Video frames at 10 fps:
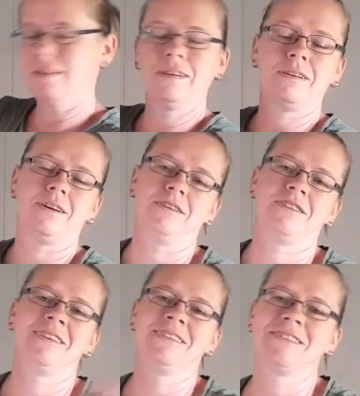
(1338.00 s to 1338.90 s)

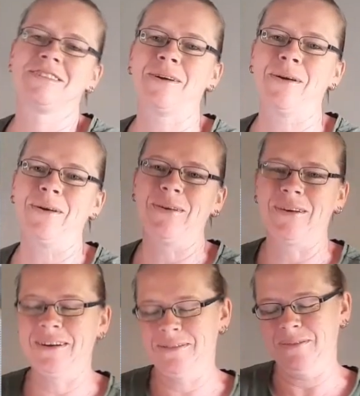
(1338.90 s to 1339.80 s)
Alright, so
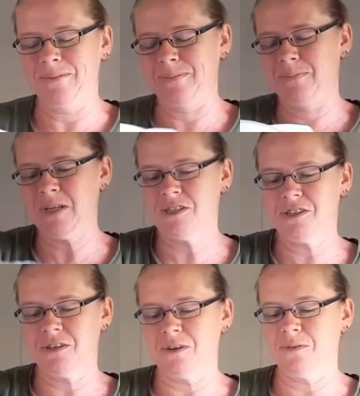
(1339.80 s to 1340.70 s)
a
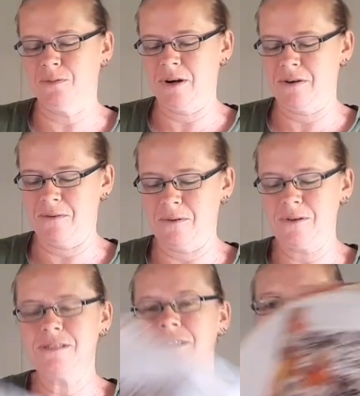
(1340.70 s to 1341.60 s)
picture of where it
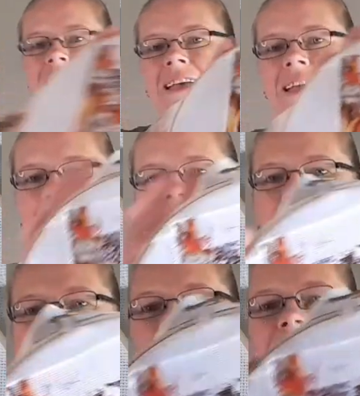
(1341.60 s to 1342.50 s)
was,
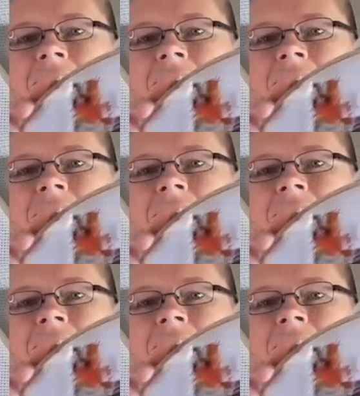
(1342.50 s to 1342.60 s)
and